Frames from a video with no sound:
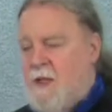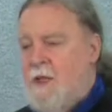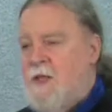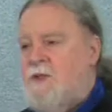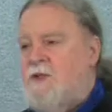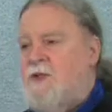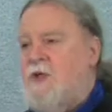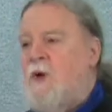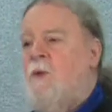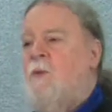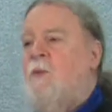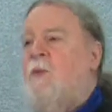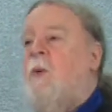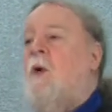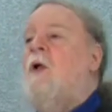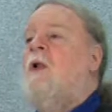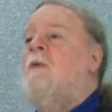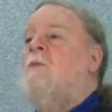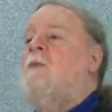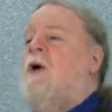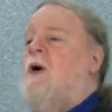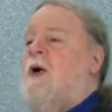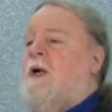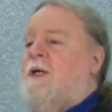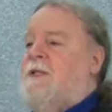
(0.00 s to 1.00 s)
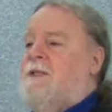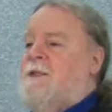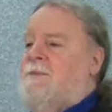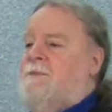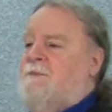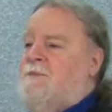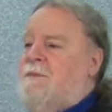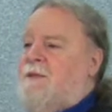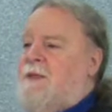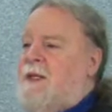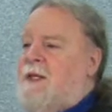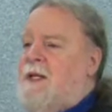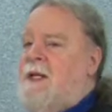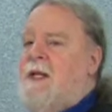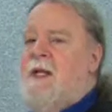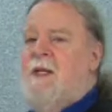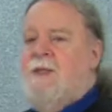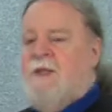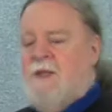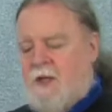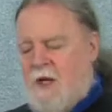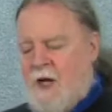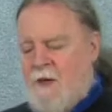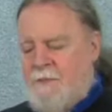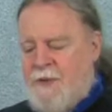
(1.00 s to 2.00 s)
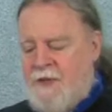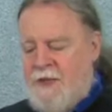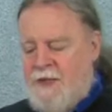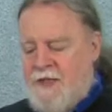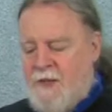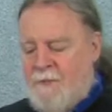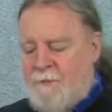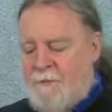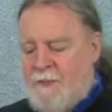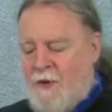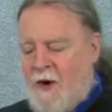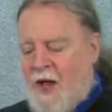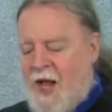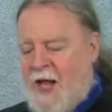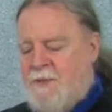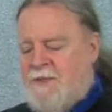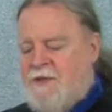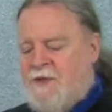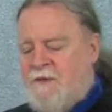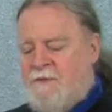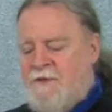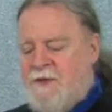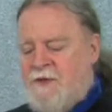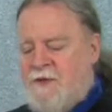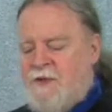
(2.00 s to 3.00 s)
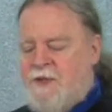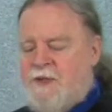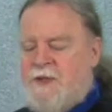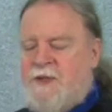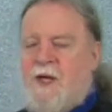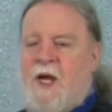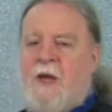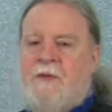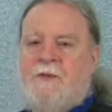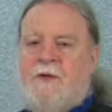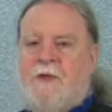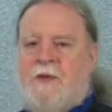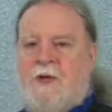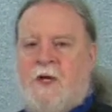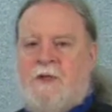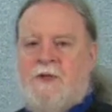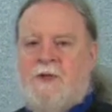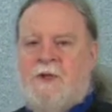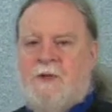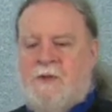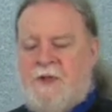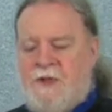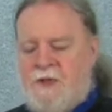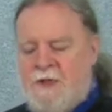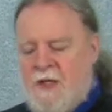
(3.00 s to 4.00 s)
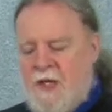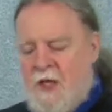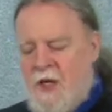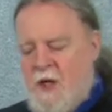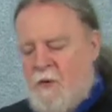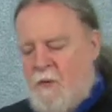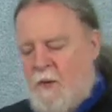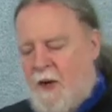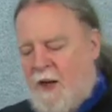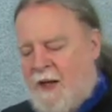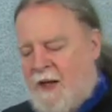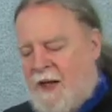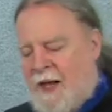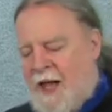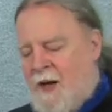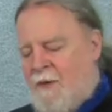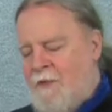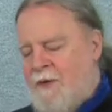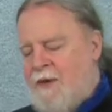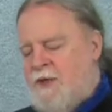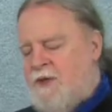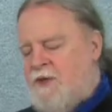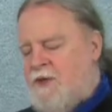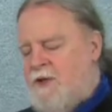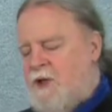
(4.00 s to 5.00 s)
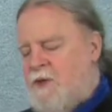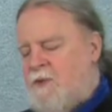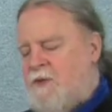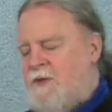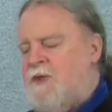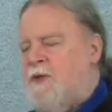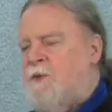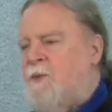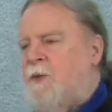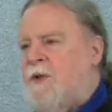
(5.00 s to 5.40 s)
So, Walmart, the company that bribes officials in other countries while allowing its U.S.